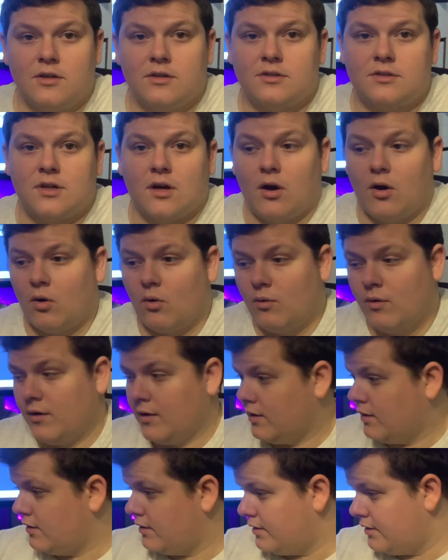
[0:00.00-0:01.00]
So
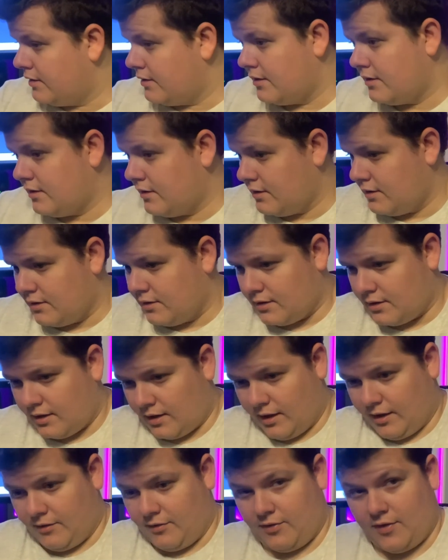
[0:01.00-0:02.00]

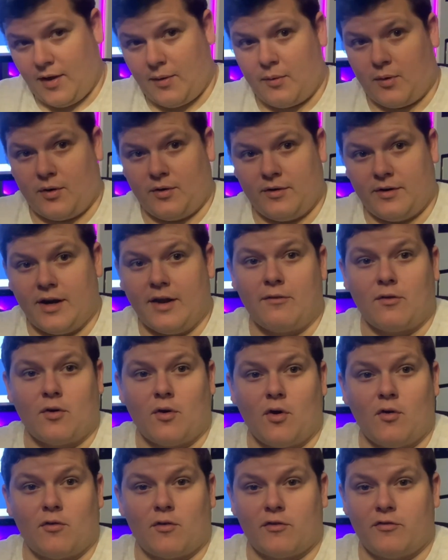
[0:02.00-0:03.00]
they were never
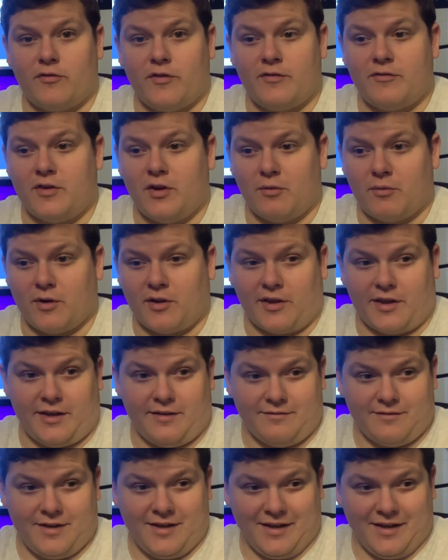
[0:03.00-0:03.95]
over 50 really,